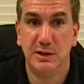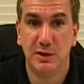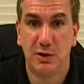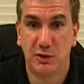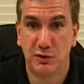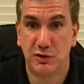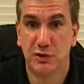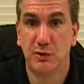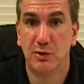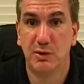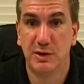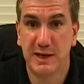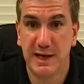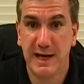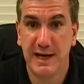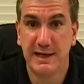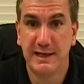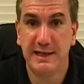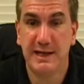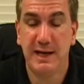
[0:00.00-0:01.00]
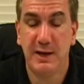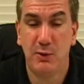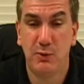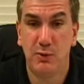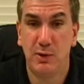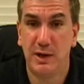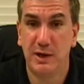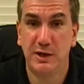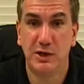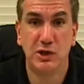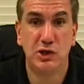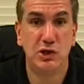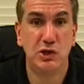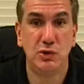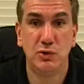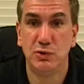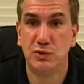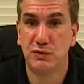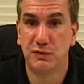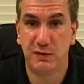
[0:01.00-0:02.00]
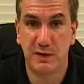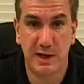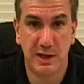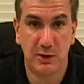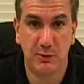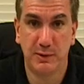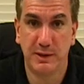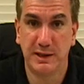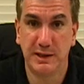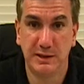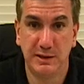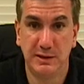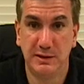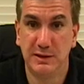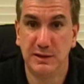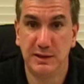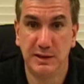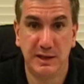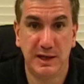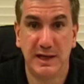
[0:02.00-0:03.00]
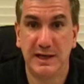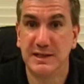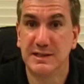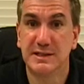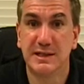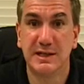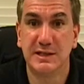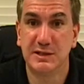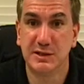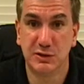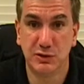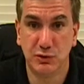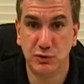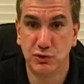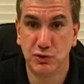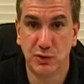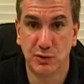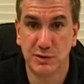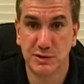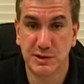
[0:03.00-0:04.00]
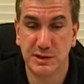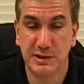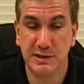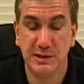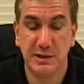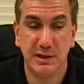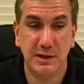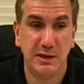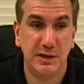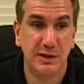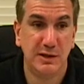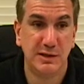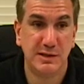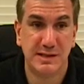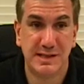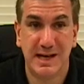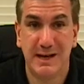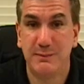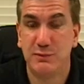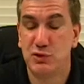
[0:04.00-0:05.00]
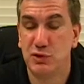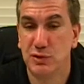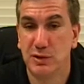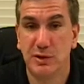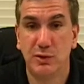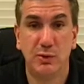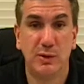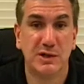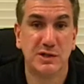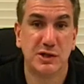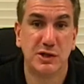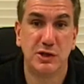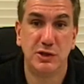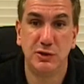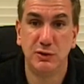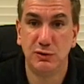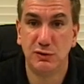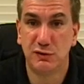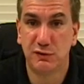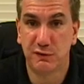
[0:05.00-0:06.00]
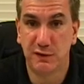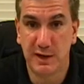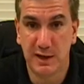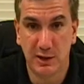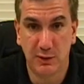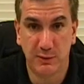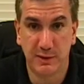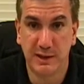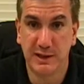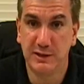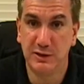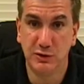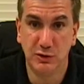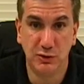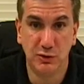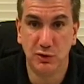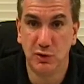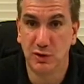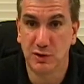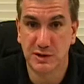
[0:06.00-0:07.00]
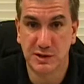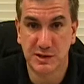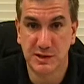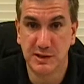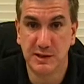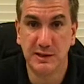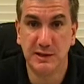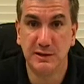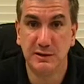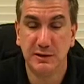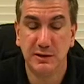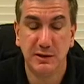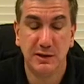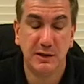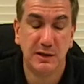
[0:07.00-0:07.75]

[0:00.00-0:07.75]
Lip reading: Arturo Gatti, who had a huge following in the United States and New Jersey, Zab Judah, who has a huge following in New York City,